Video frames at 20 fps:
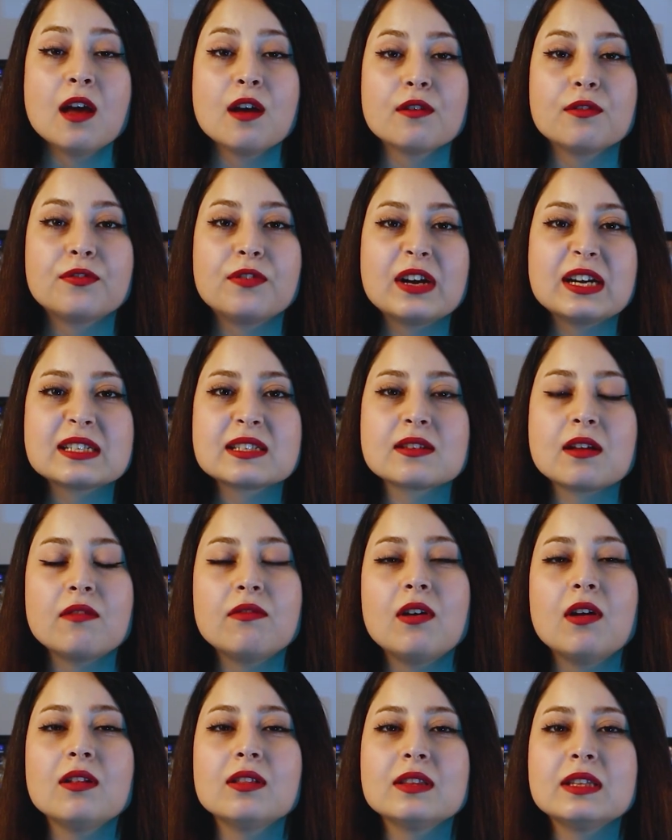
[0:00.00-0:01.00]
First of
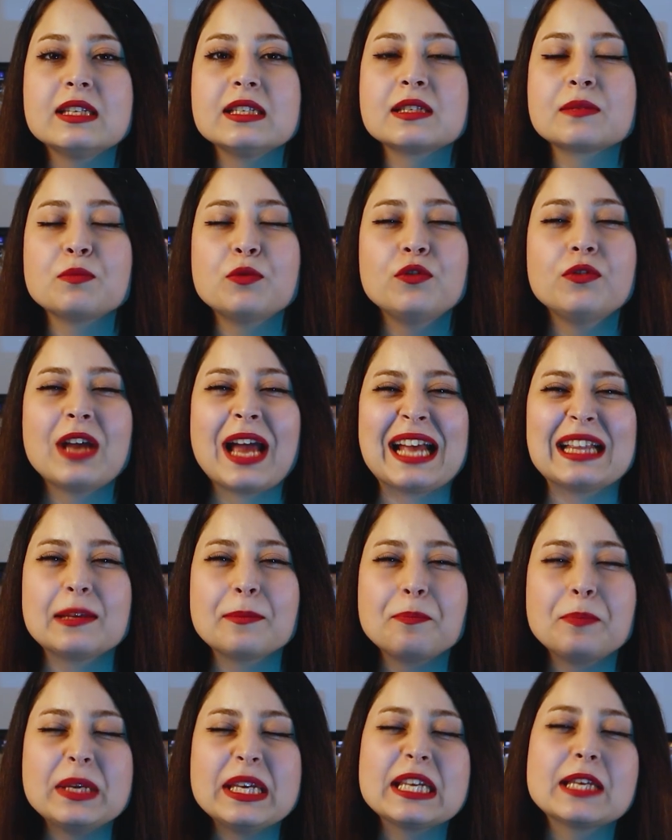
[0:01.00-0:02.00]
all, this movie had a
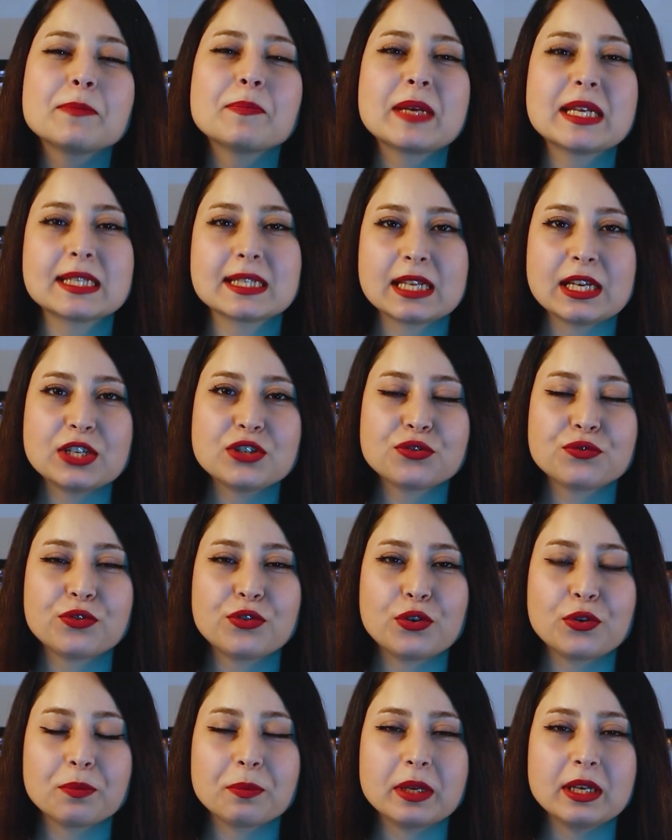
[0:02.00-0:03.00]
big message
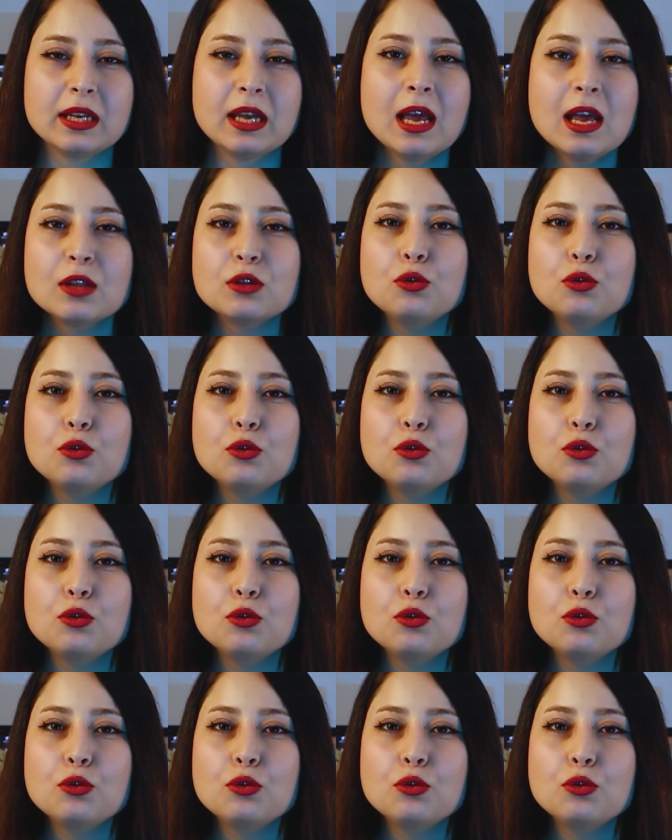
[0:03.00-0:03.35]
for me.